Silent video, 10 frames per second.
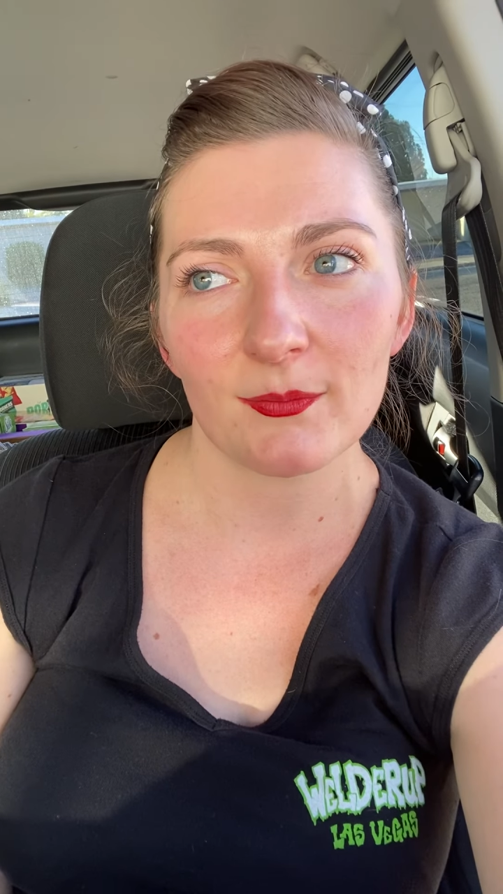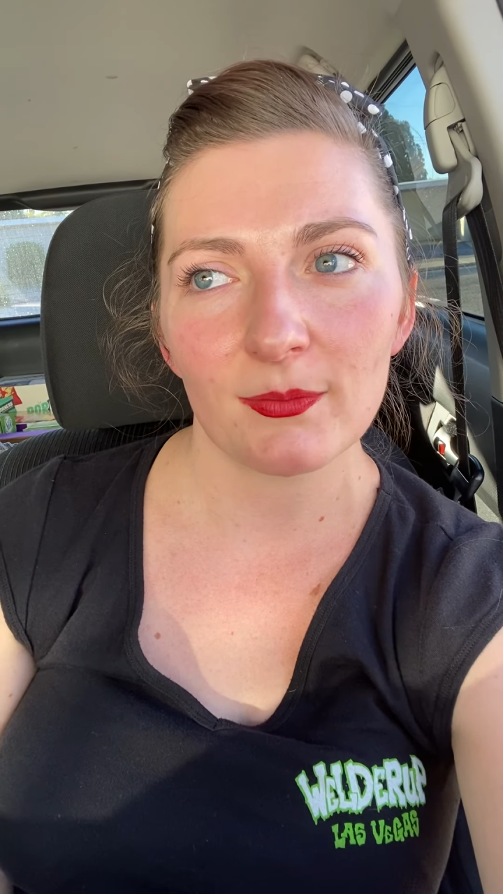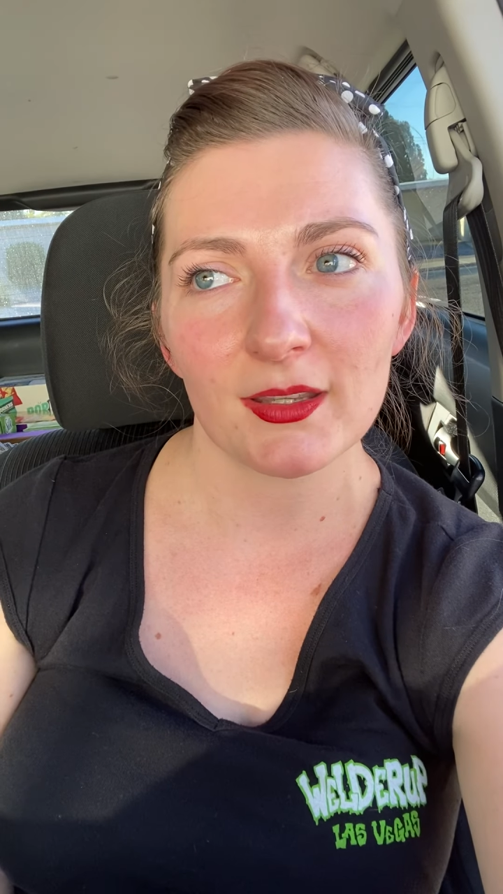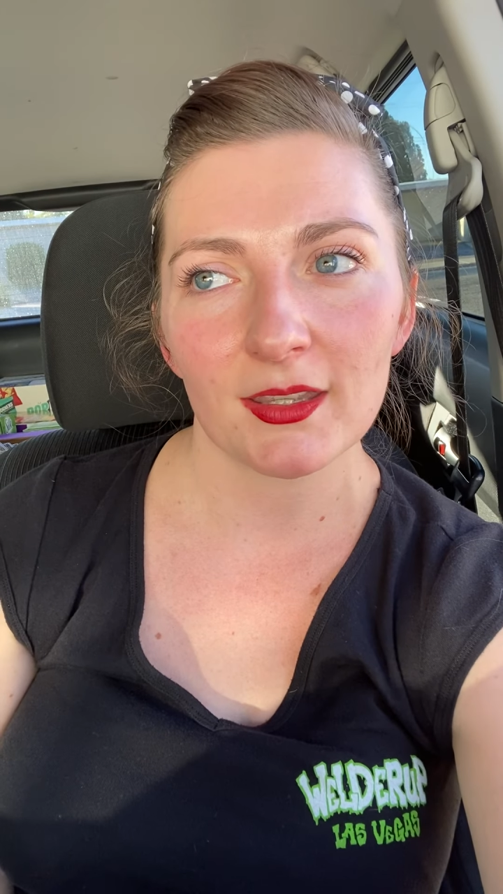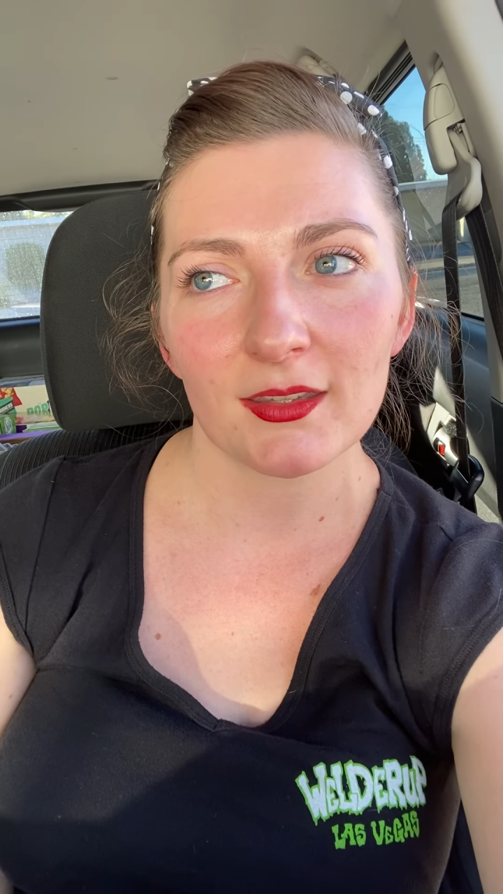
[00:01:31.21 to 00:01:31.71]

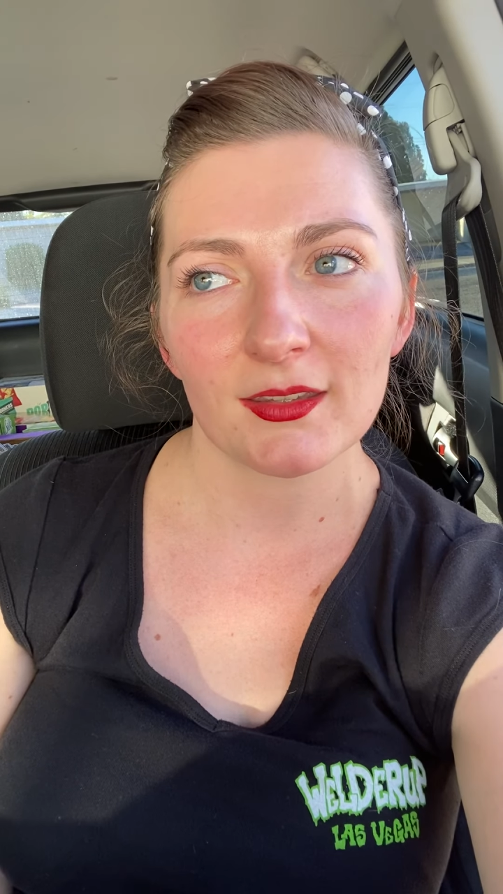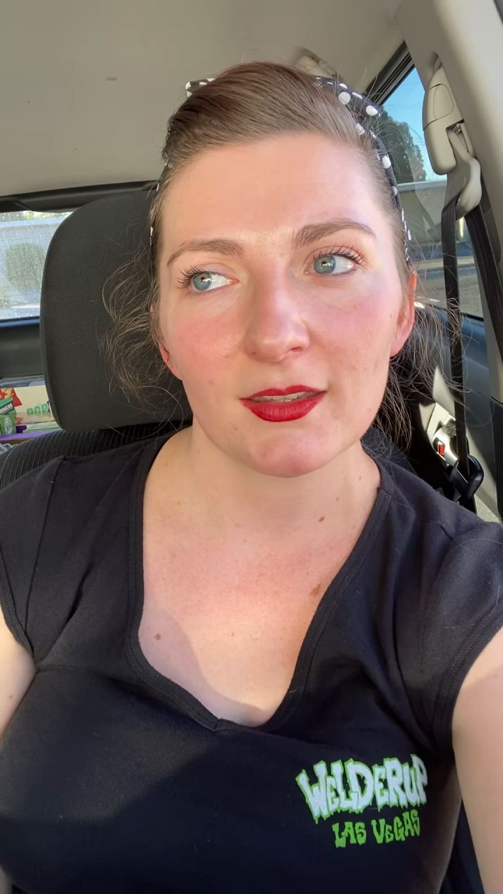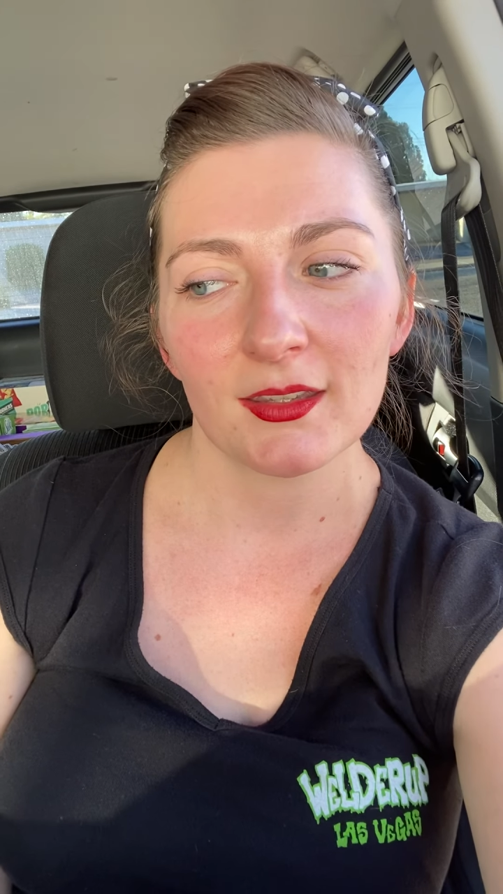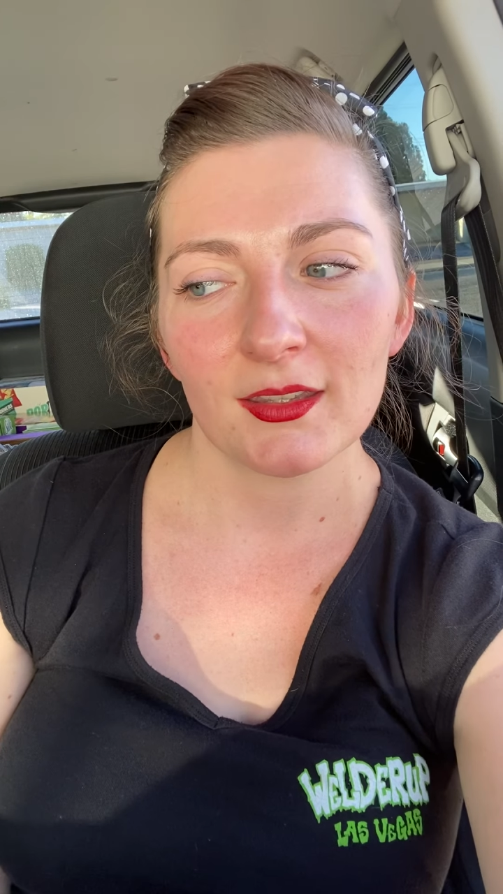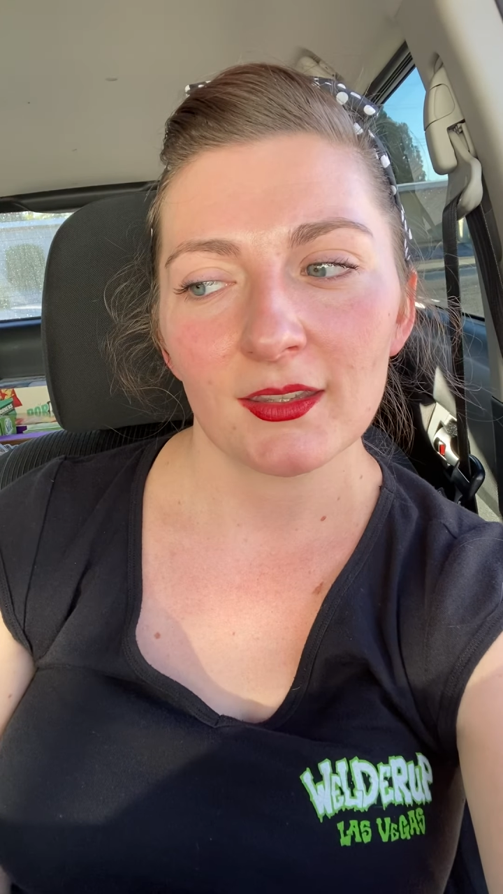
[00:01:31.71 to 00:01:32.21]
But
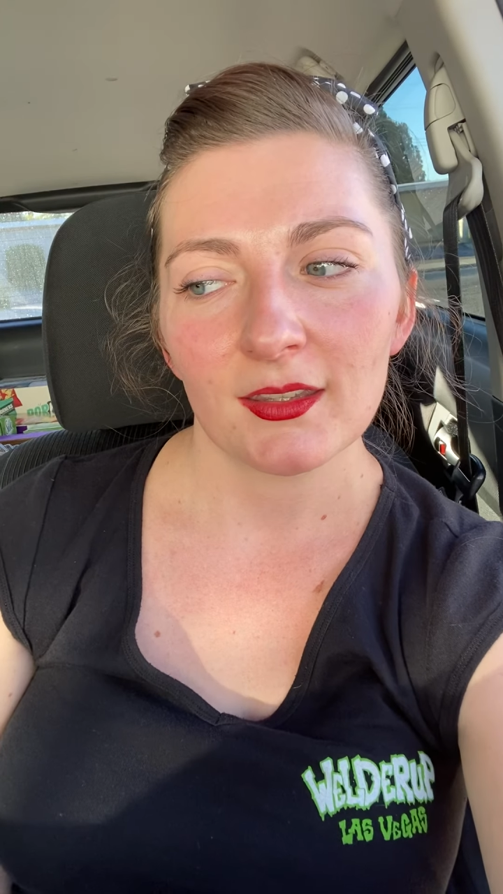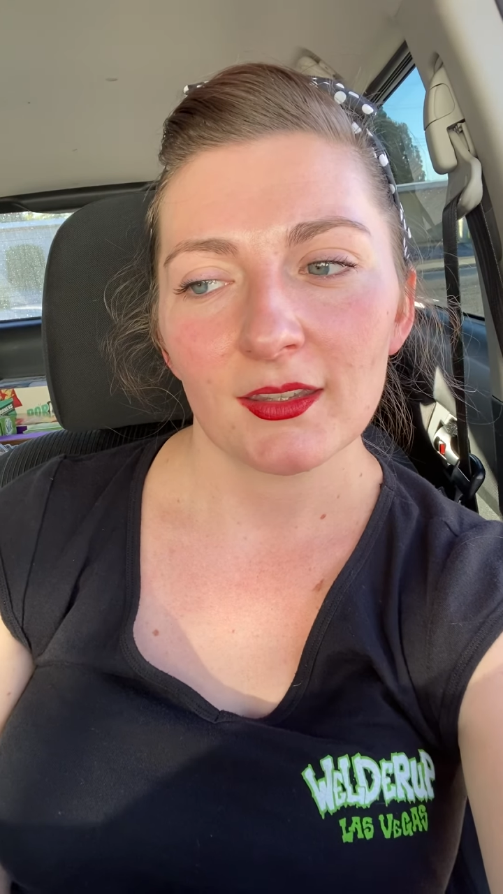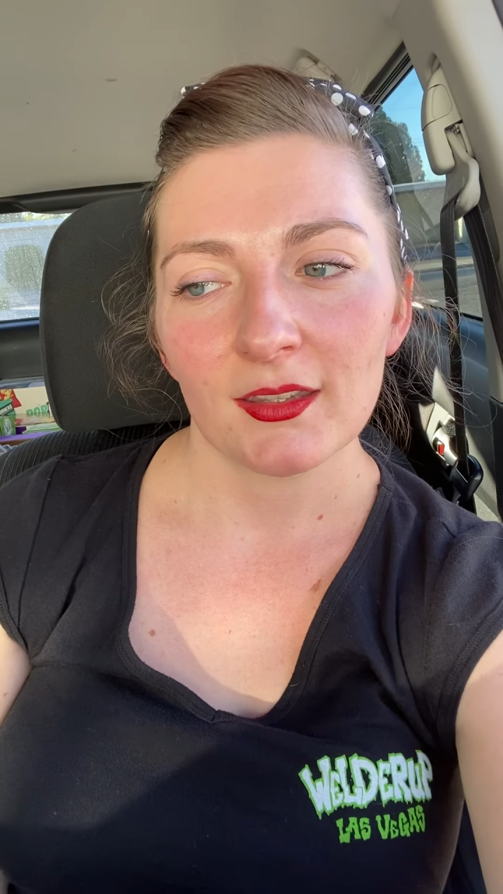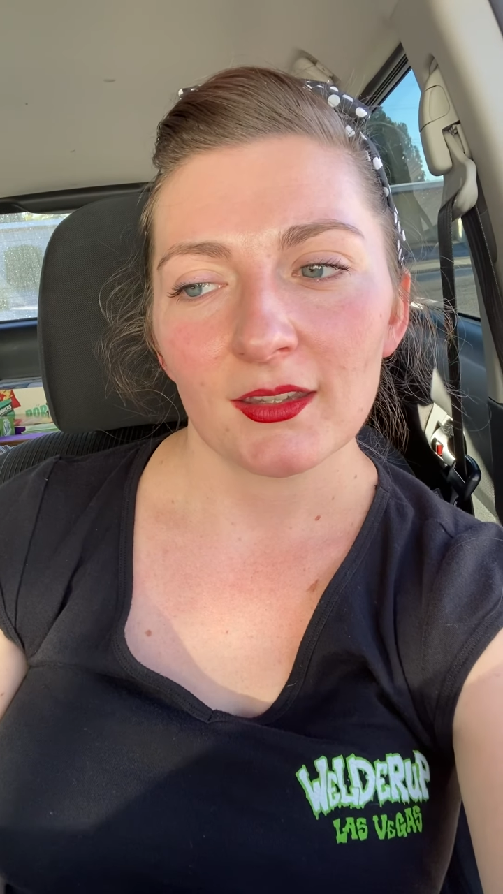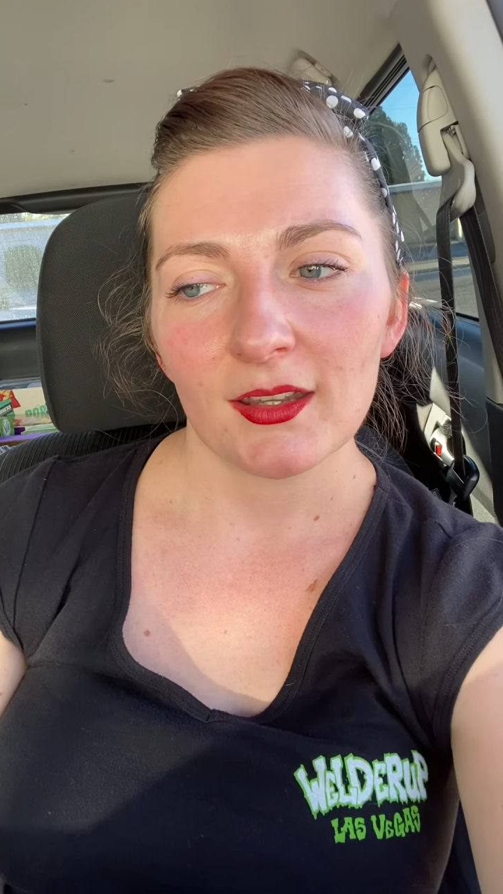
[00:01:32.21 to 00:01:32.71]

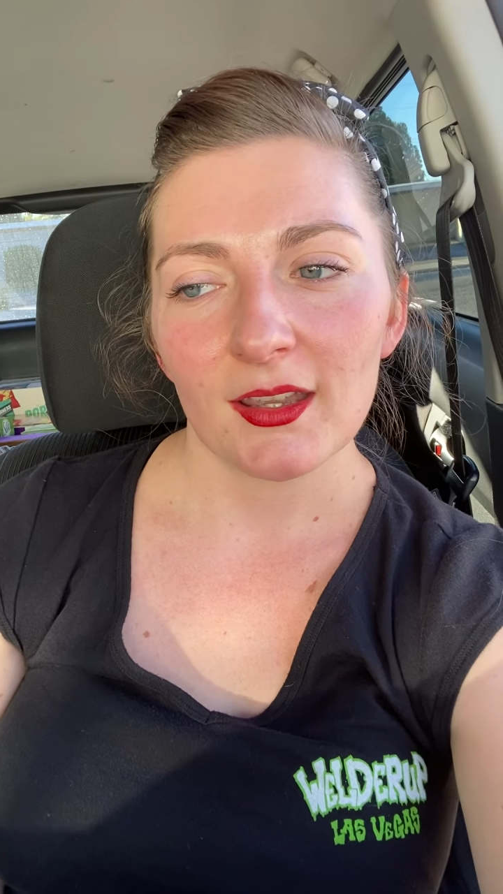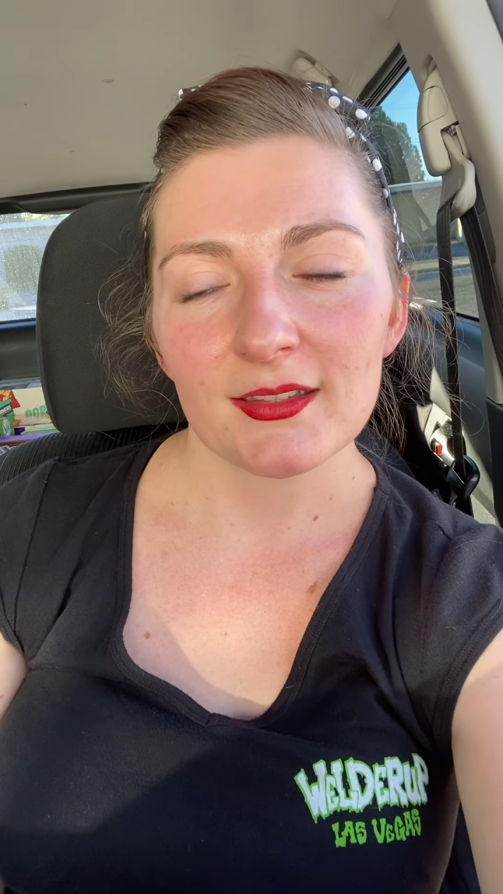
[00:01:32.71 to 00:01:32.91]
I